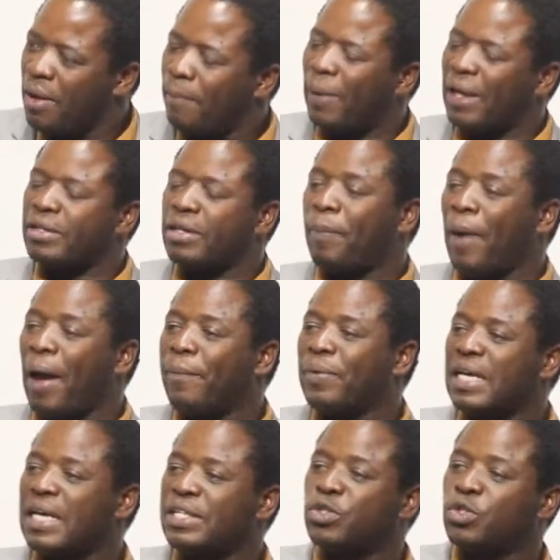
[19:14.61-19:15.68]
But the Bible
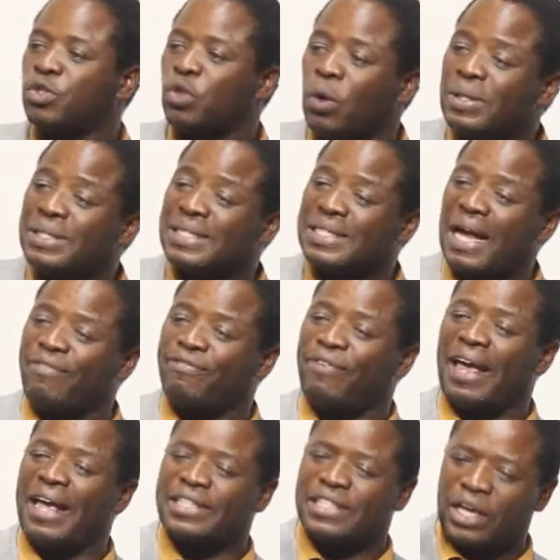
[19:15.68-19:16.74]
says, don't suffer
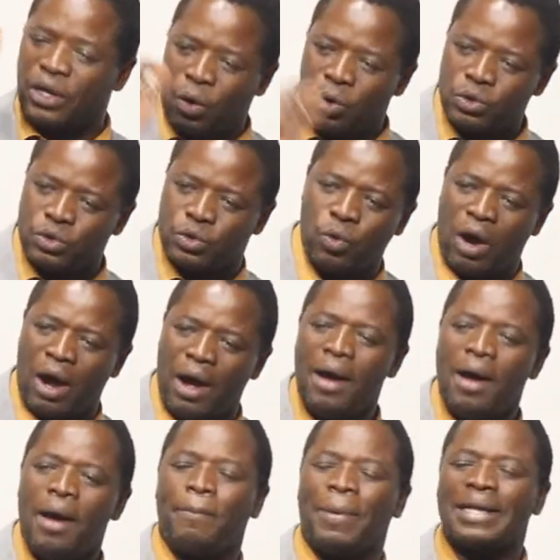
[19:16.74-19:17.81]
as a wrongdoer,